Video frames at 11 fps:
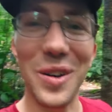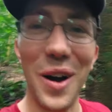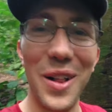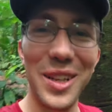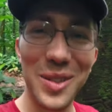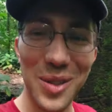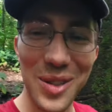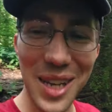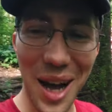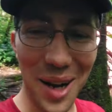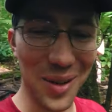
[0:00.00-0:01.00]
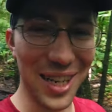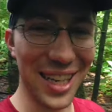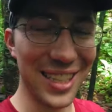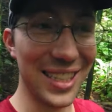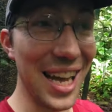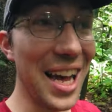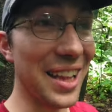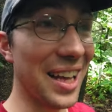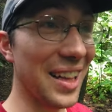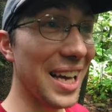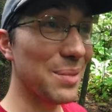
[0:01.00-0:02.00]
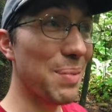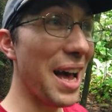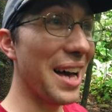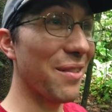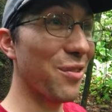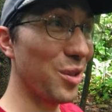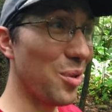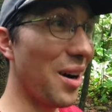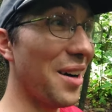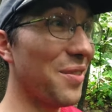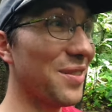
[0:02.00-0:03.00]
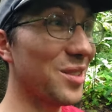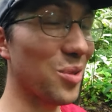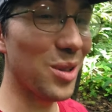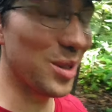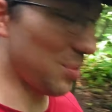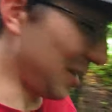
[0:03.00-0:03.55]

Crawling through the aqueducts. Yeah, that last bat flew off towards